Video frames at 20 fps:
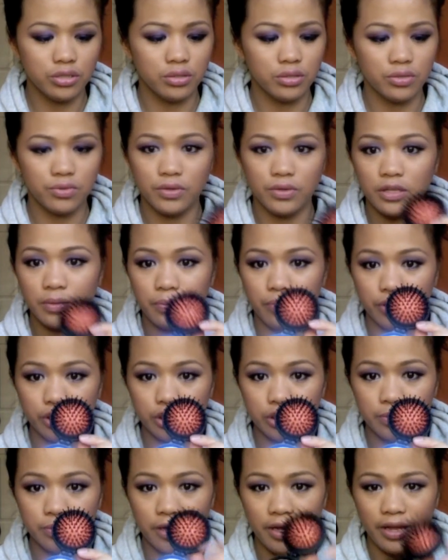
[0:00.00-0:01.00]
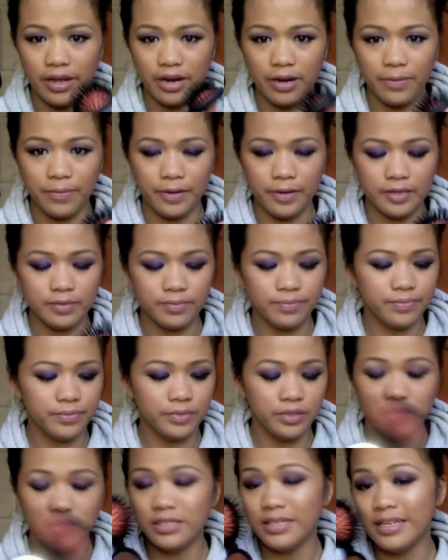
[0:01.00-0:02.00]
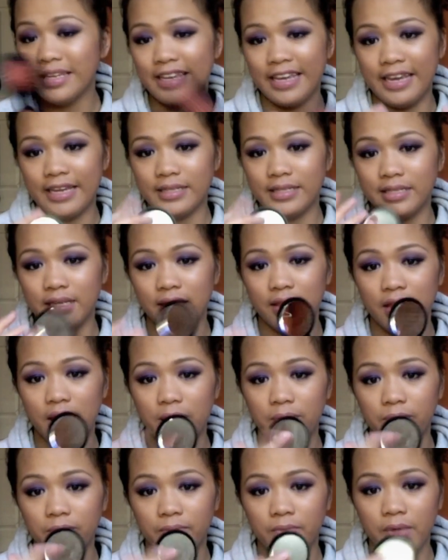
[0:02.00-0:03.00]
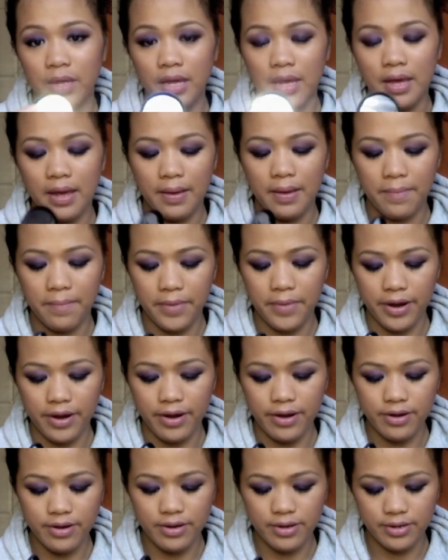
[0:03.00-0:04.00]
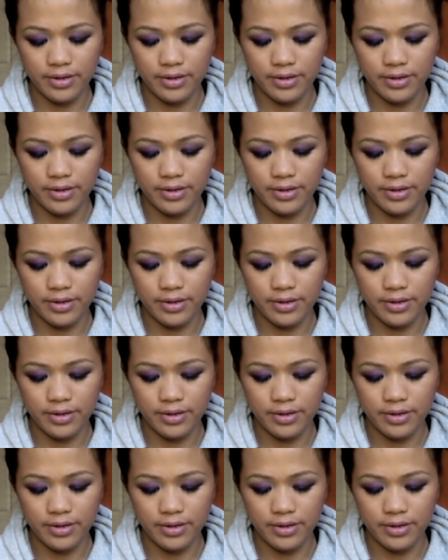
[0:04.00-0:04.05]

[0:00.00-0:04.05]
I don't really brush my hair, but just in case. And then mirror.